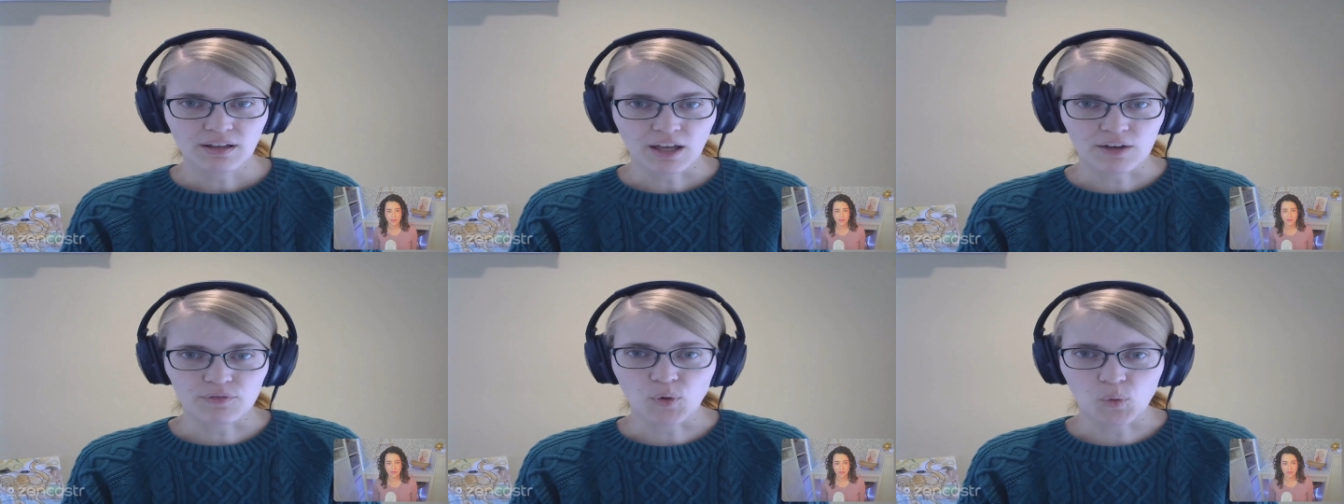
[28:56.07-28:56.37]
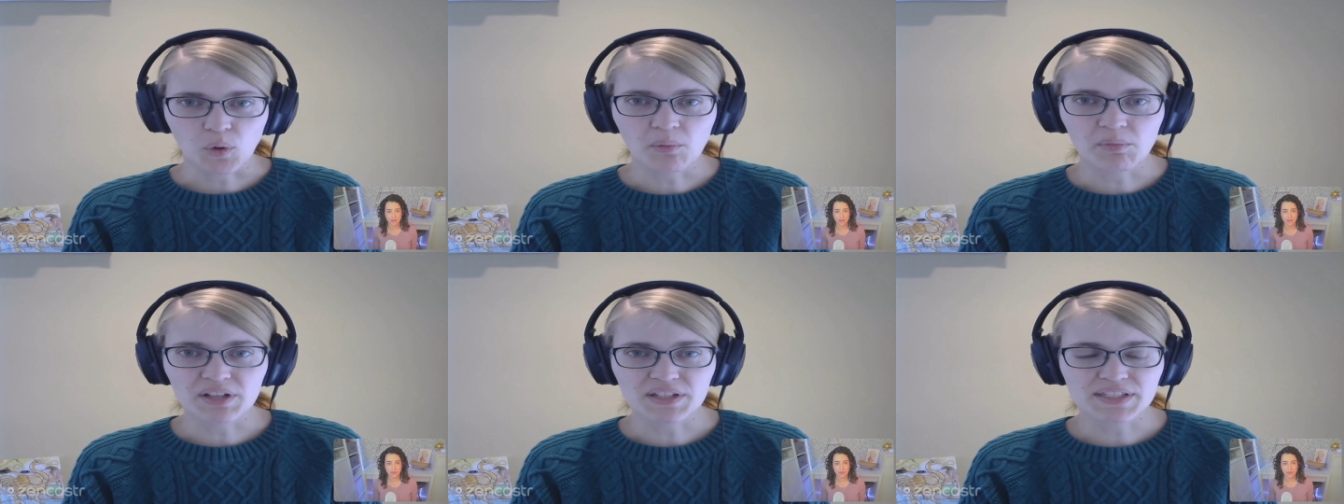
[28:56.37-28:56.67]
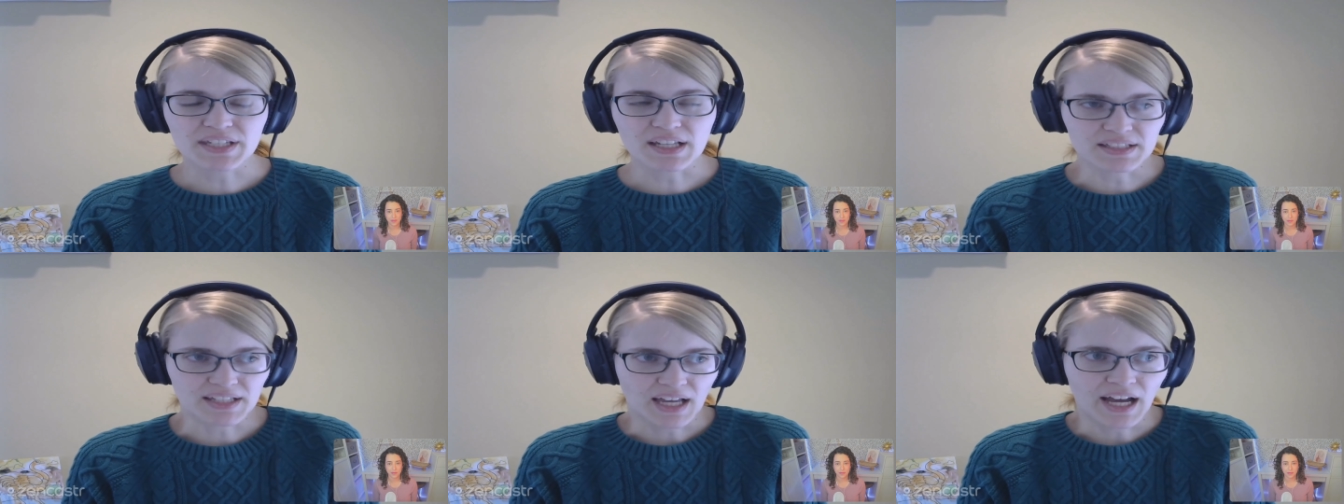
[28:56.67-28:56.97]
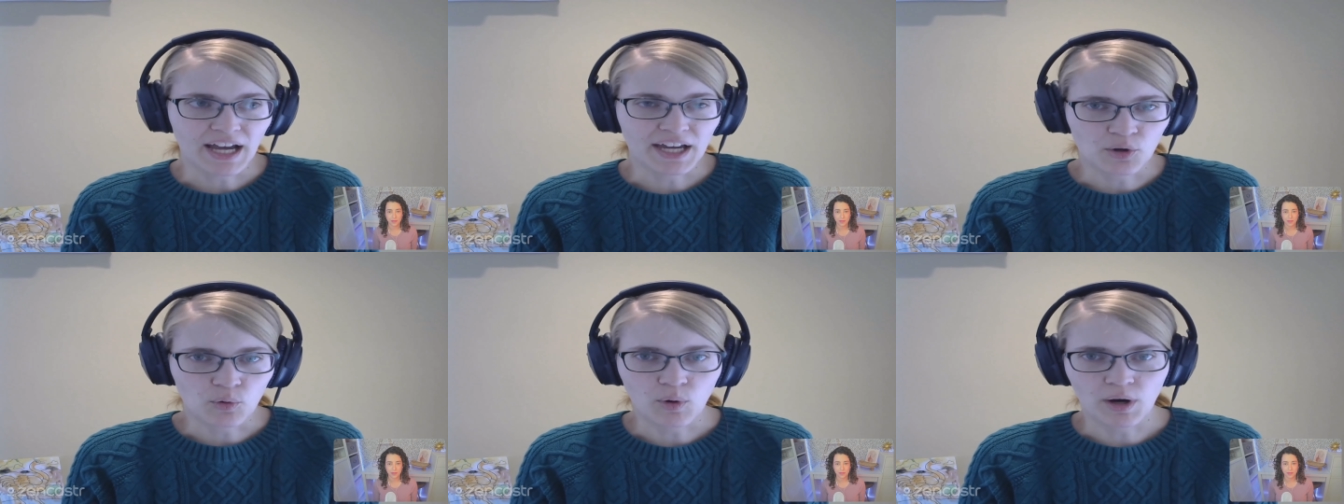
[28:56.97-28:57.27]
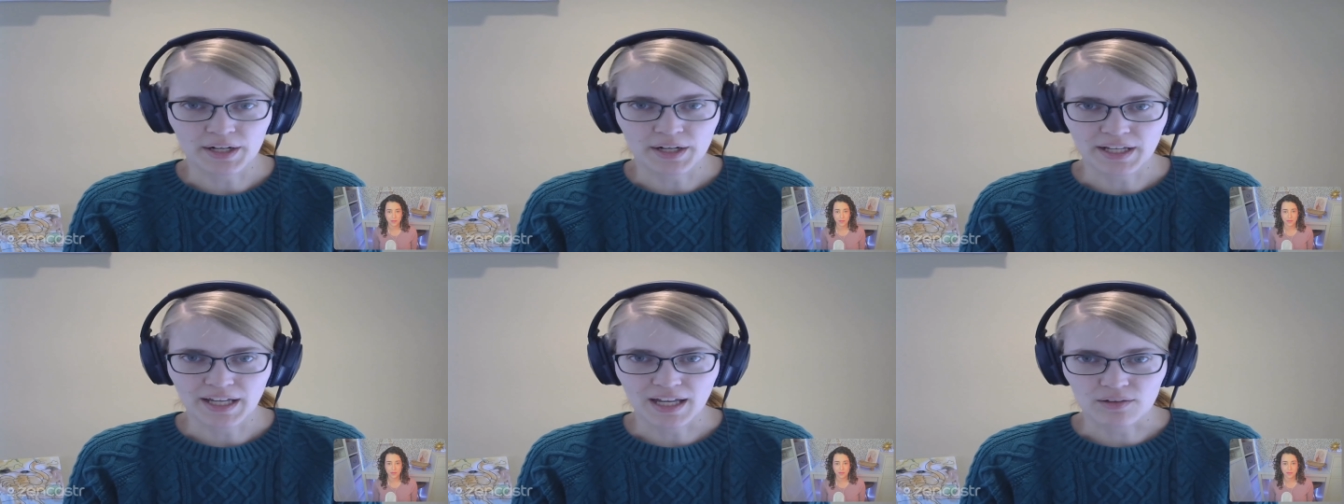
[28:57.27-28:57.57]
if a woman says, I don't
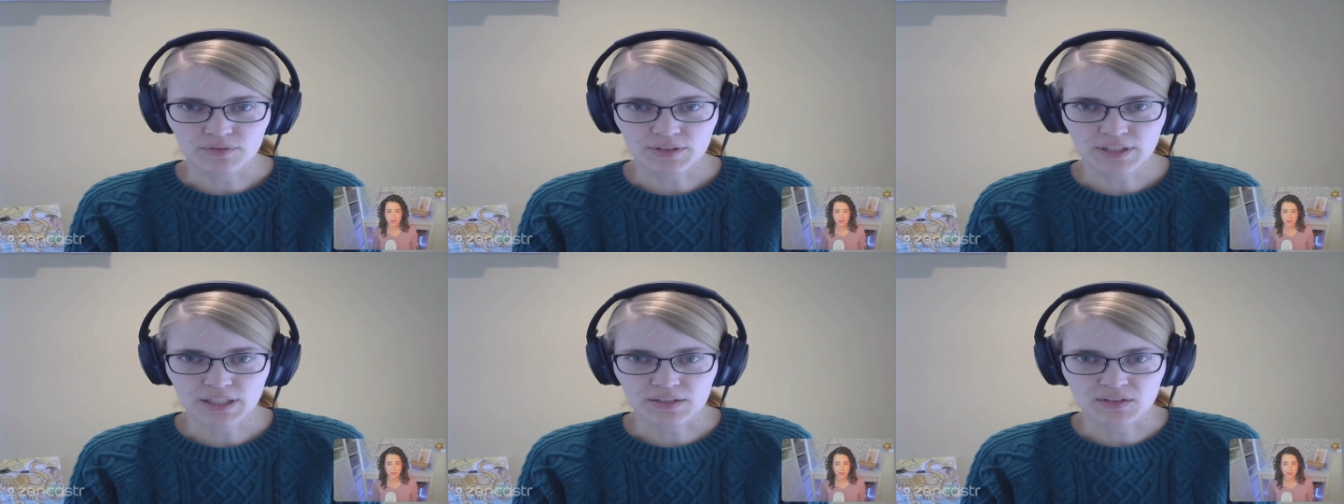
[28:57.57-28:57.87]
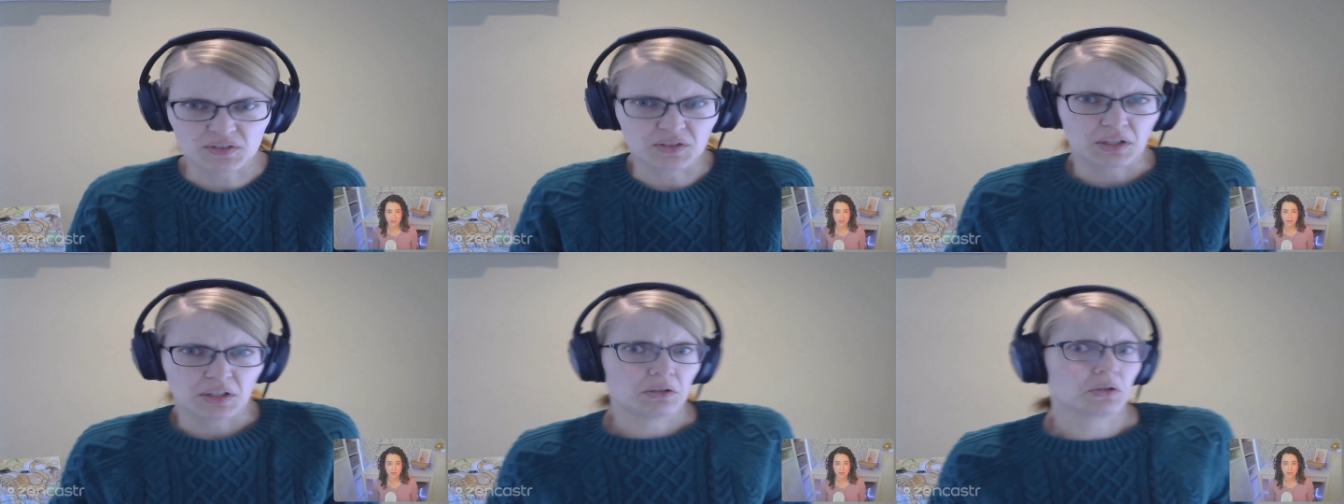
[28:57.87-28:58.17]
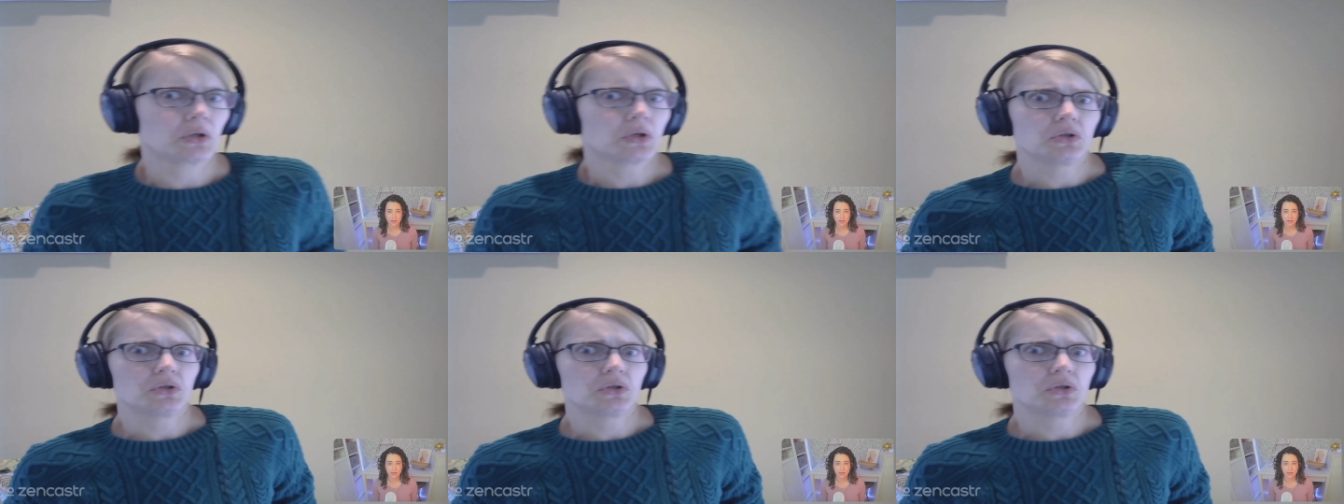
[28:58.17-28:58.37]
want to have kids, it's like,